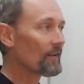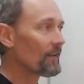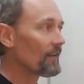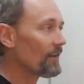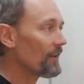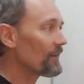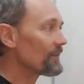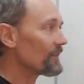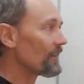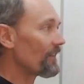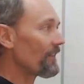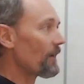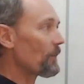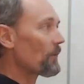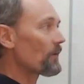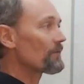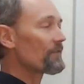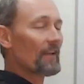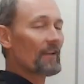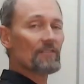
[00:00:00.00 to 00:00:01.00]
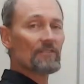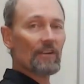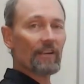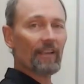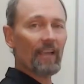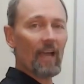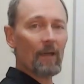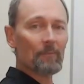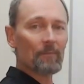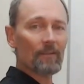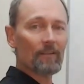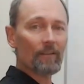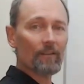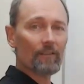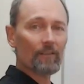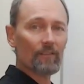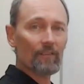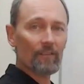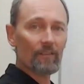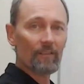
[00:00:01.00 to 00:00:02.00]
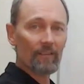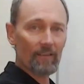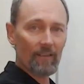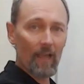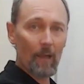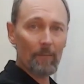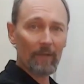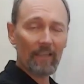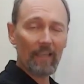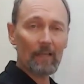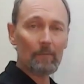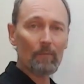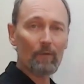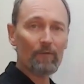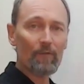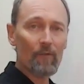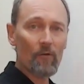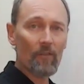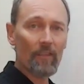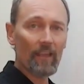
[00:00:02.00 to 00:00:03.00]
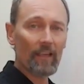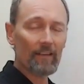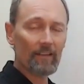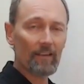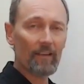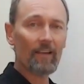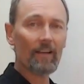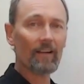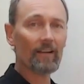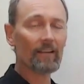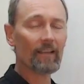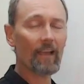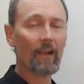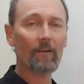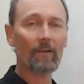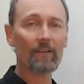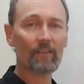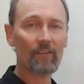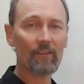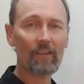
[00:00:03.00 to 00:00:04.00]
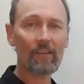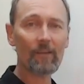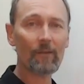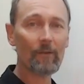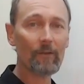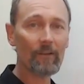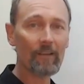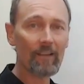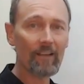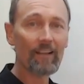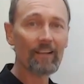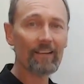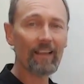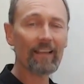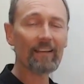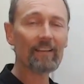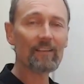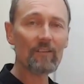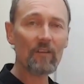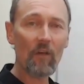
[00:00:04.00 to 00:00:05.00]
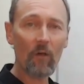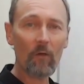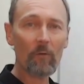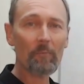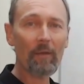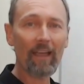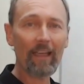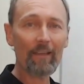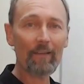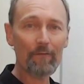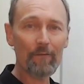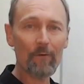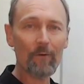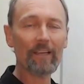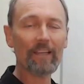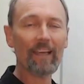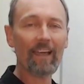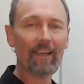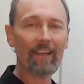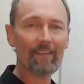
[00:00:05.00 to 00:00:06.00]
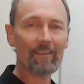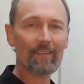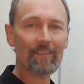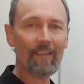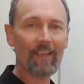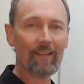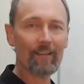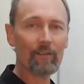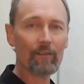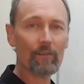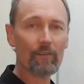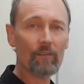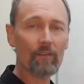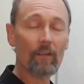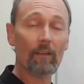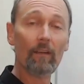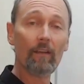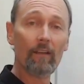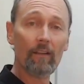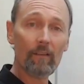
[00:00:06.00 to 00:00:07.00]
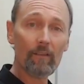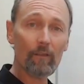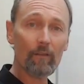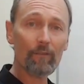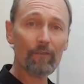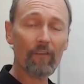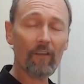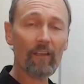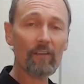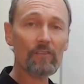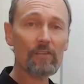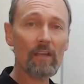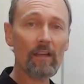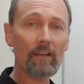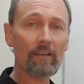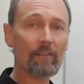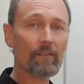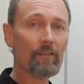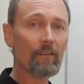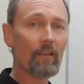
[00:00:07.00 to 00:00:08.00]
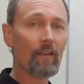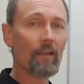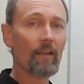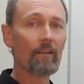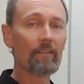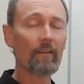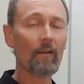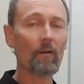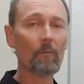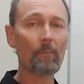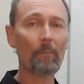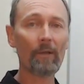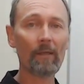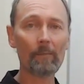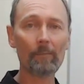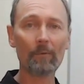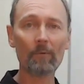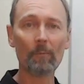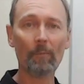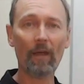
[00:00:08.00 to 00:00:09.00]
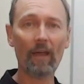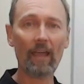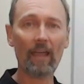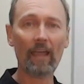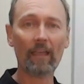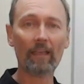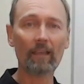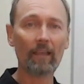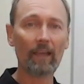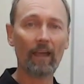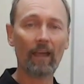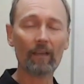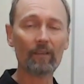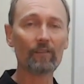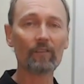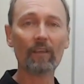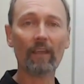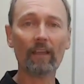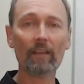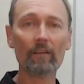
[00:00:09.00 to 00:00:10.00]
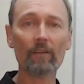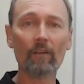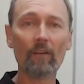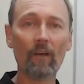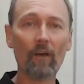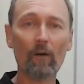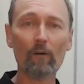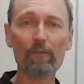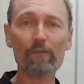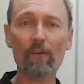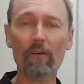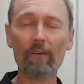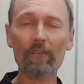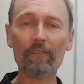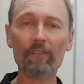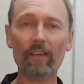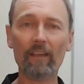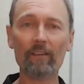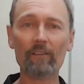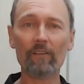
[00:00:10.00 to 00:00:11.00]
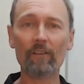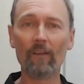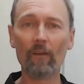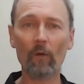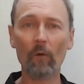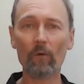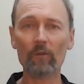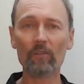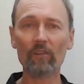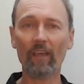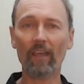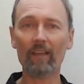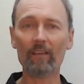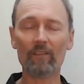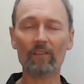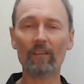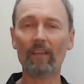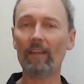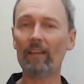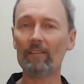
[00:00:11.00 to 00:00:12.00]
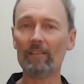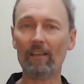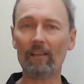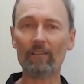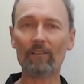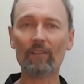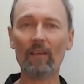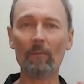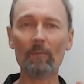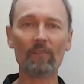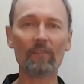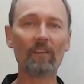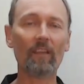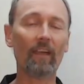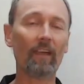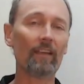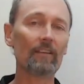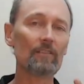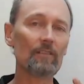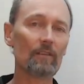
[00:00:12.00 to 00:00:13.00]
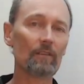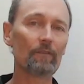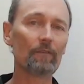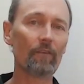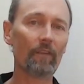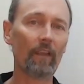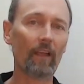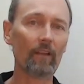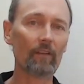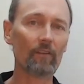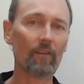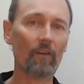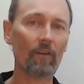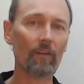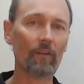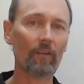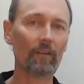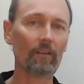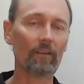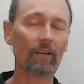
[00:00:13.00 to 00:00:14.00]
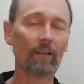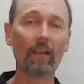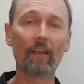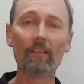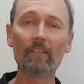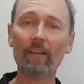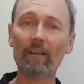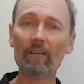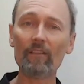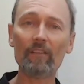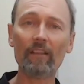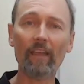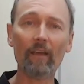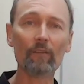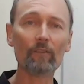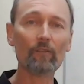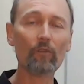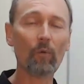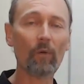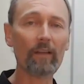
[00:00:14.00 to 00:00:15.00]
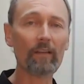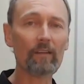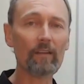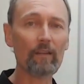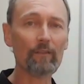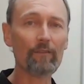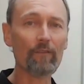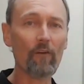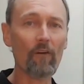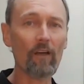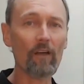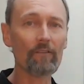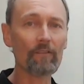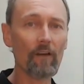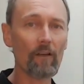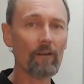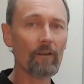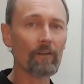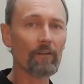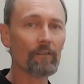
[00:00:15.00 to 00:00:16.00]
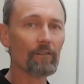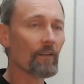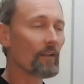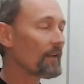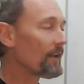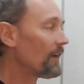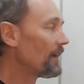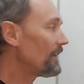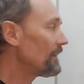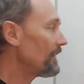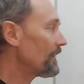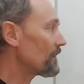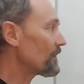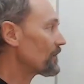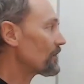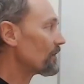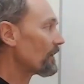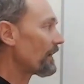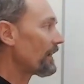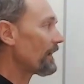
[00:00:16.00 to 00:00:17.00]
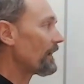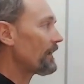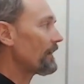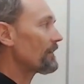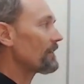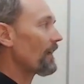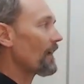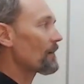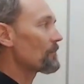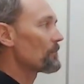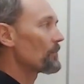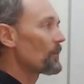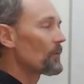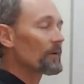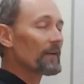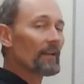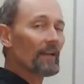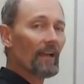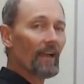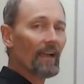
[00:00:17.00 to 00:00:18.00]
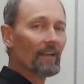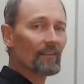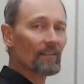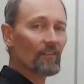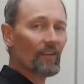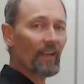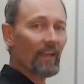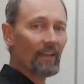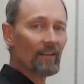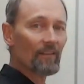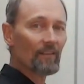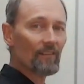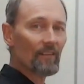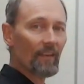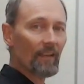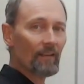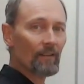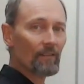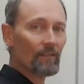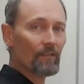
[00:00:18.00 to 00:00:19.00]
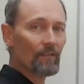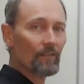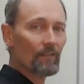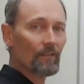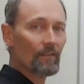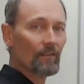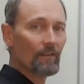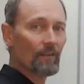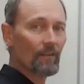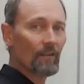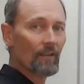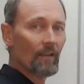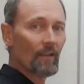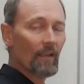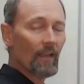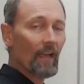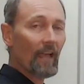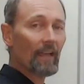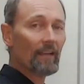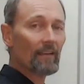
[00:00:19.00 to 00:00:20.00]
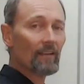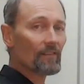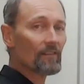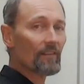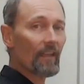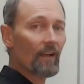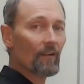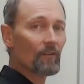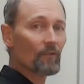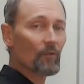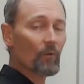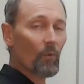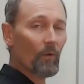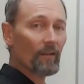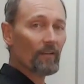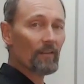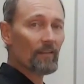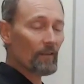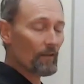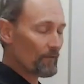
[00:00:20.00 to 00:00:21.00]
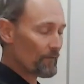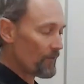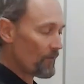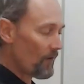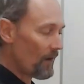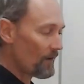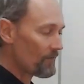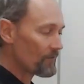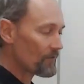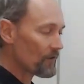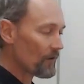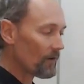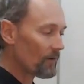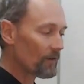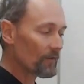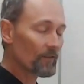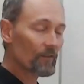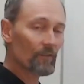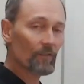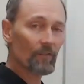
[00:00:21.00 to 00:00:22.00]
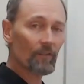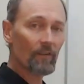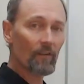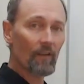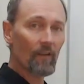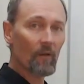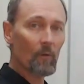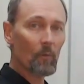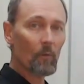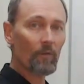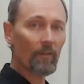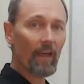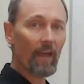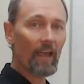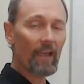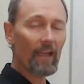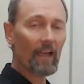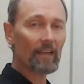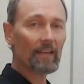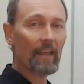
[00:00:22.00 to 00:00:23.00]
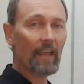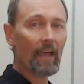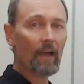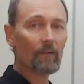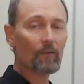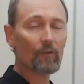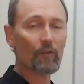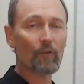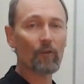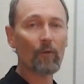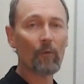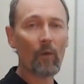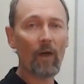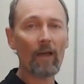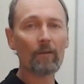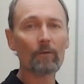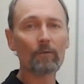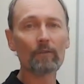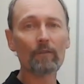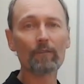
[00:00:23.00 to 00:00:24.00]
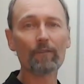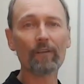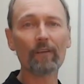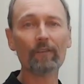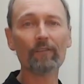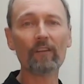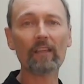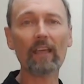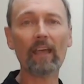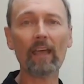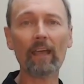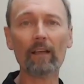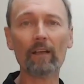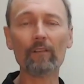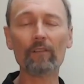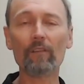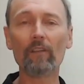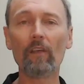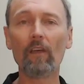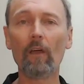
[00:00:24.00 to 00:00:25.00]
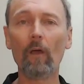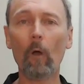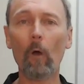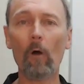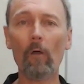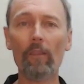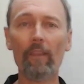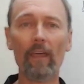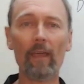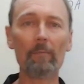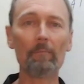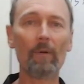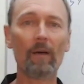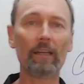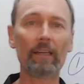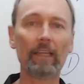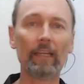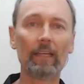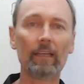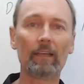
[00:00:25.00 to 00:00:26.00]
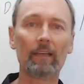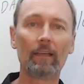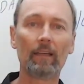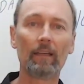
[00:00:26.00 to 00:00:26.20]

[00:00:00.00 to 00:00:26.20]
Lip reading: is that there were venture capitalists coming in before then, and I guarantee you they did not pay 48 cents. It's a fair chance there were people paying a cent or 5 cents or 10 cents at some stage for that token that is now $25. Let's say they bought it at 10 cents and it's now $25. Well, they are now 250x on their money.